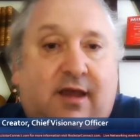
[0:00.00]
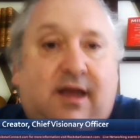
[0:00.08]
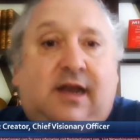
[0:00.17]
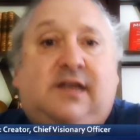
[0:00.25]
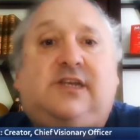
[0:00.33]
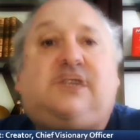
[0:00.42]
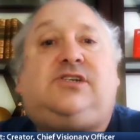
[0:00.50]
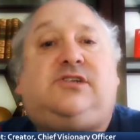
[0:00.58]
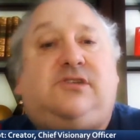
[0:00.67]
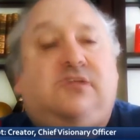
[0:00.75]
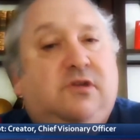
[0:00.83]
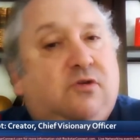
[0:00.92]
in addition
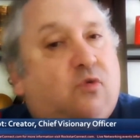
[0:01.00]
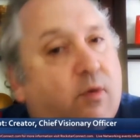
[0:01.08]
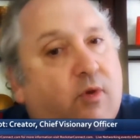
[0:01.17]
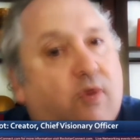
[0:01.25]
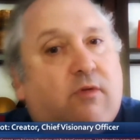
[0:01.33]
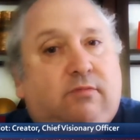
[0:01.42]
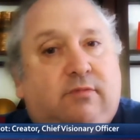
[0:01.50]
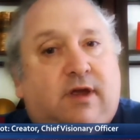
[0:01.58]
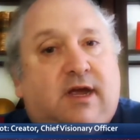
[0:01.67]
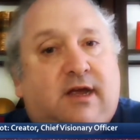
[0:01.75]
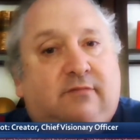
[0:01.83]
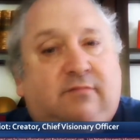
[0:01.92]
to the normal
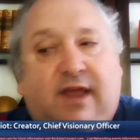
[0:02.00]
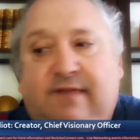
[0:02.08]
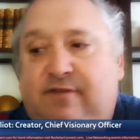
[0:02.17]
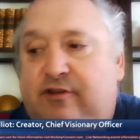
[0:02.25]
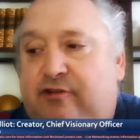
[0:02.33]
life